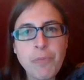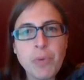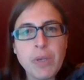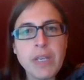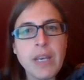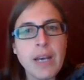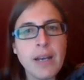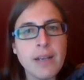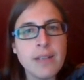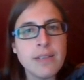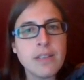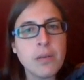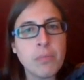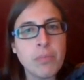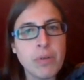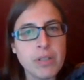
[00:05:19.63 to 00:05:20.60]
we
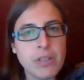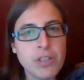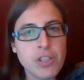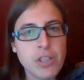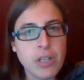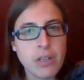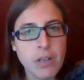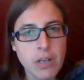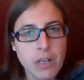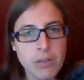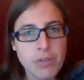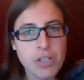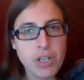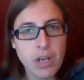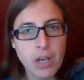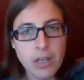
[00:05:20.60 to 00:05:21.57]
had a British and Irish